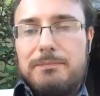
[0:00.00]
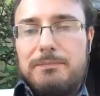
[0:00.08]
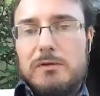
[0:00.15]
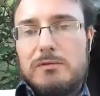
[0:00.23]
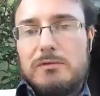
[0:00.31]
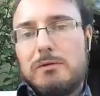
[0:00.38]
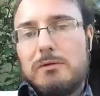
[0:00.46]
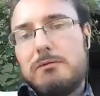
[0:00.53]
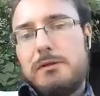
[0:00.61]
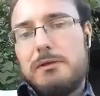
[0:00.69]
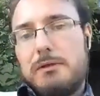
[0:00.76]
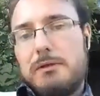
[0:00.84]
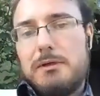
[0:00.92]
so
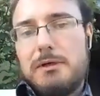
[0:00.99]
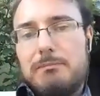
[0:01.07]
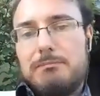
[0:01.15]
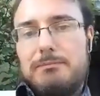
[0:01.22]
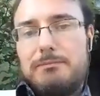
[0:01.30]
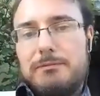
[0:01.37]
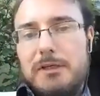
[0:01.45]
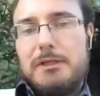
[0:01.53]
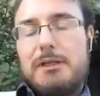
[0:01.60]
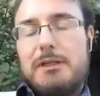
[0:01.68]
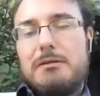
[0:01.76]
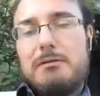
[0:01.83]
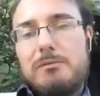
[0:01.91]
the um, and
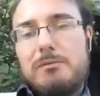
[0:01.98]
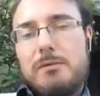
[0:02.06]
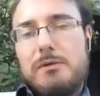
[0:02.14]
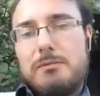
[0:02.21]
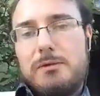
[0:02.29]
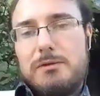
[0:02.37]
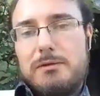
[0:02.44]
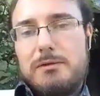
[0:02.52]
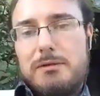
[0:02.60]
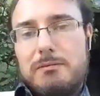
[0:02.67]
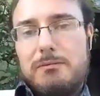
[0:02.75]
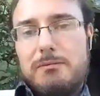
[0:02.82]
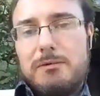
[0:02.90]
then it, with, with,
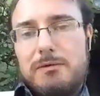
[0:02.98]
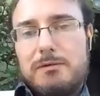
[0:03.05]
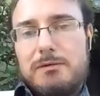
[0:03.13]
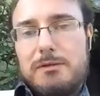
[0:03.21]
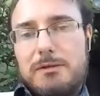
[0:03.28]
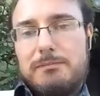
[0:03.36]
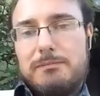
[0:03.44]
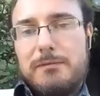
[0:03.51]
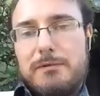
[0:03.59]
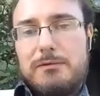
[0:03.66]
the with um,